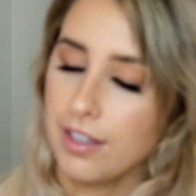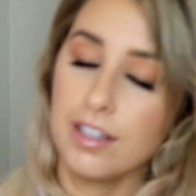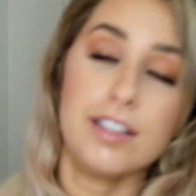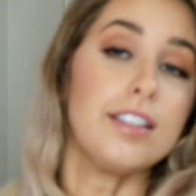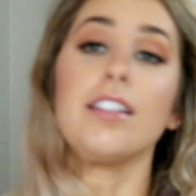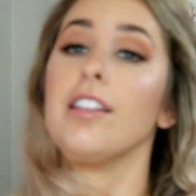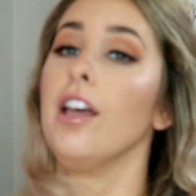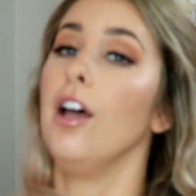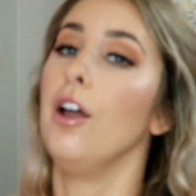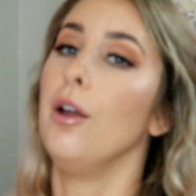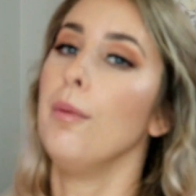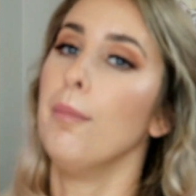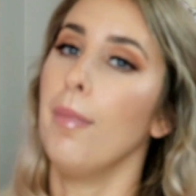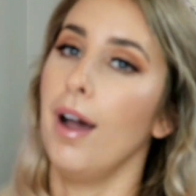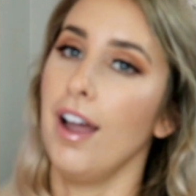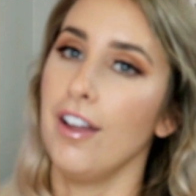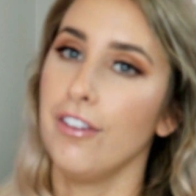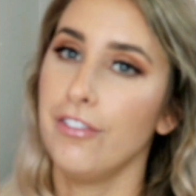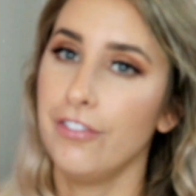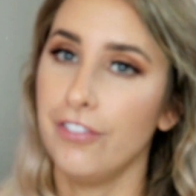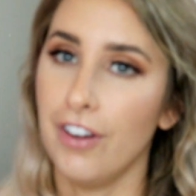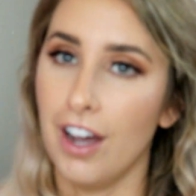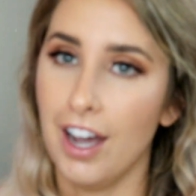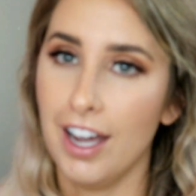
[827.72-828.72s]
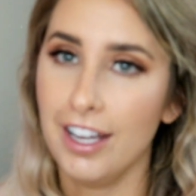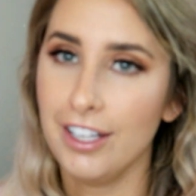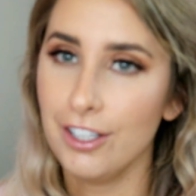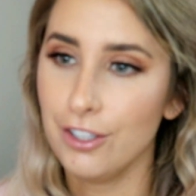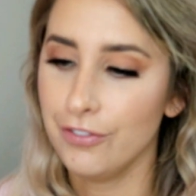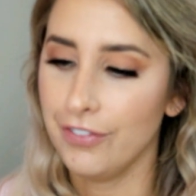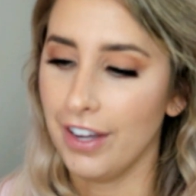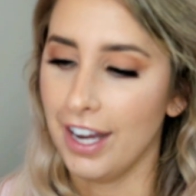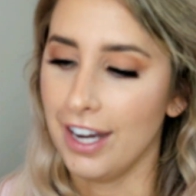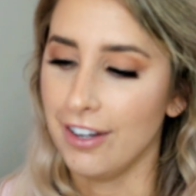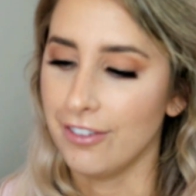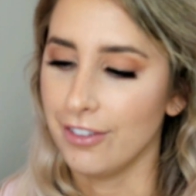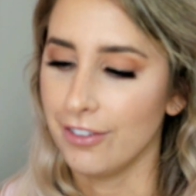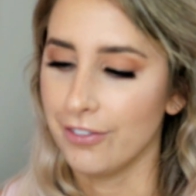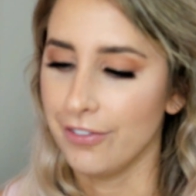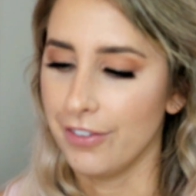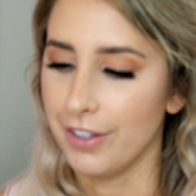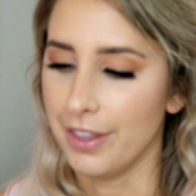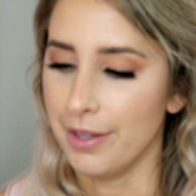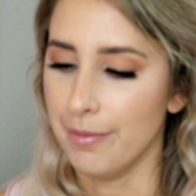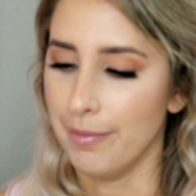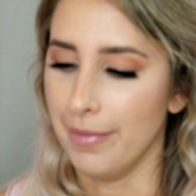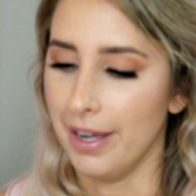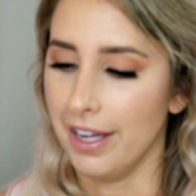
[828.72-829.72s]
So my final favorite for
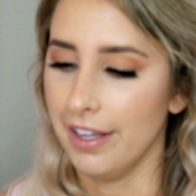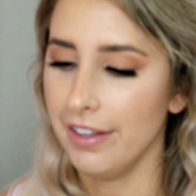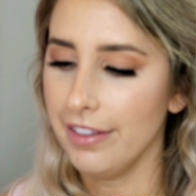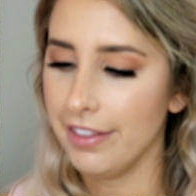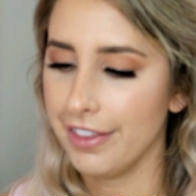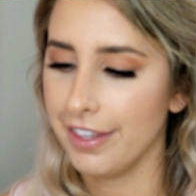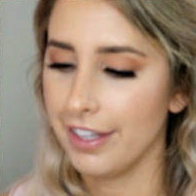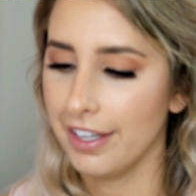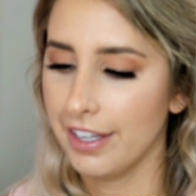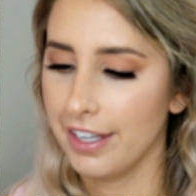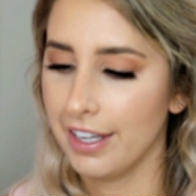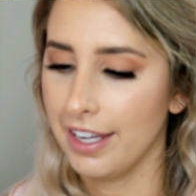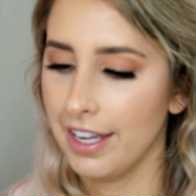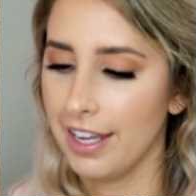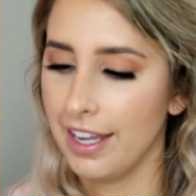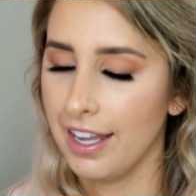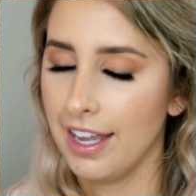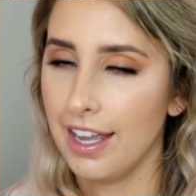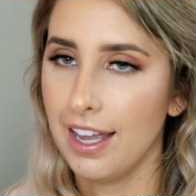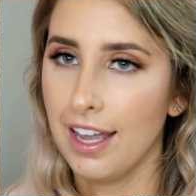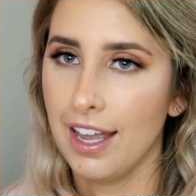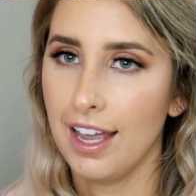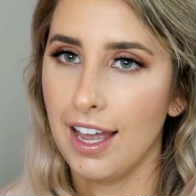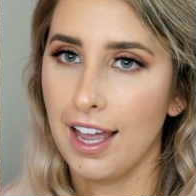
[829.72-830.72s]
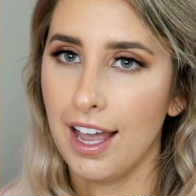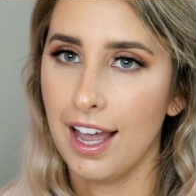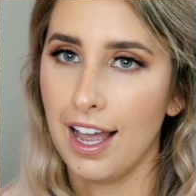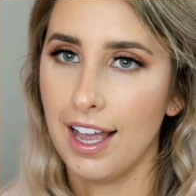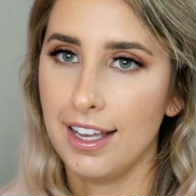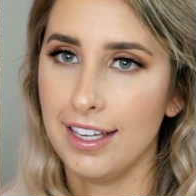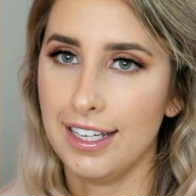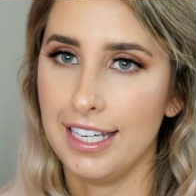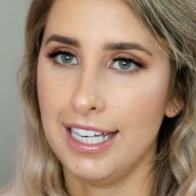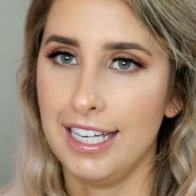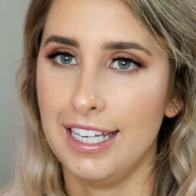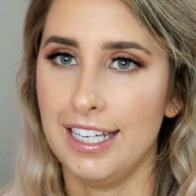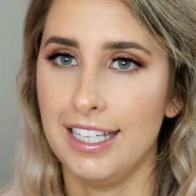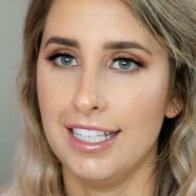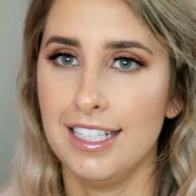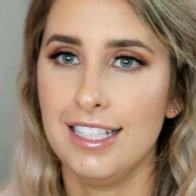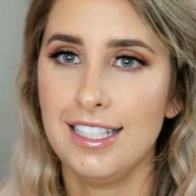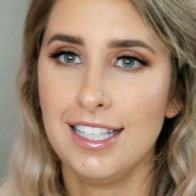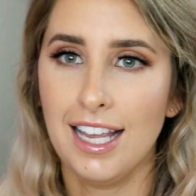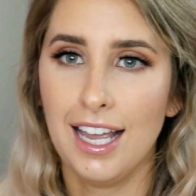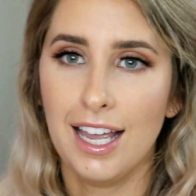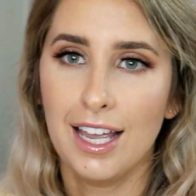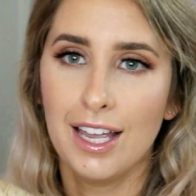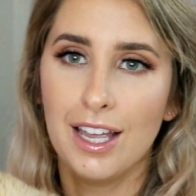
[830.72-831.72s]
the month
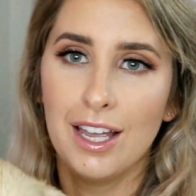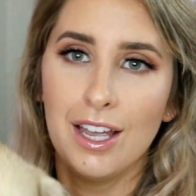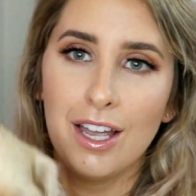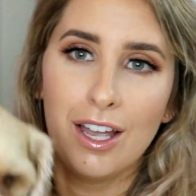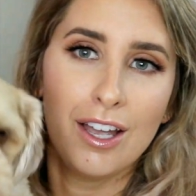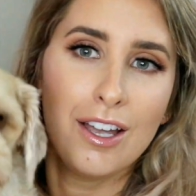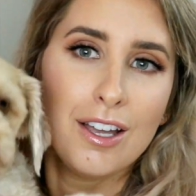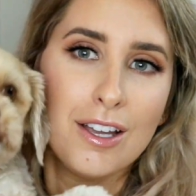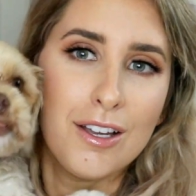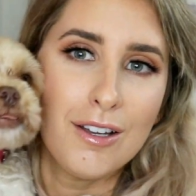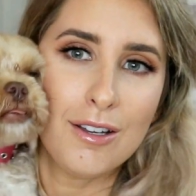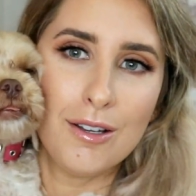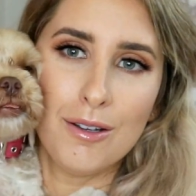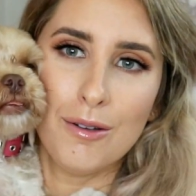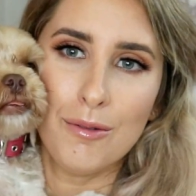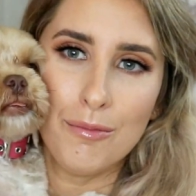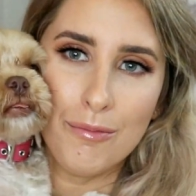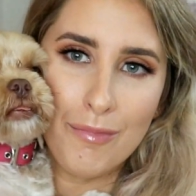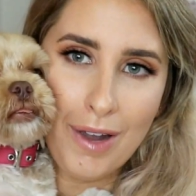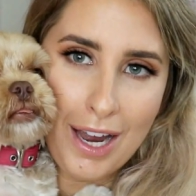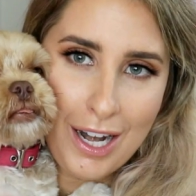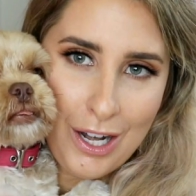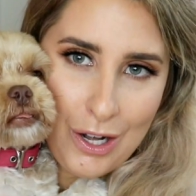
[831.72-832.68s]
is my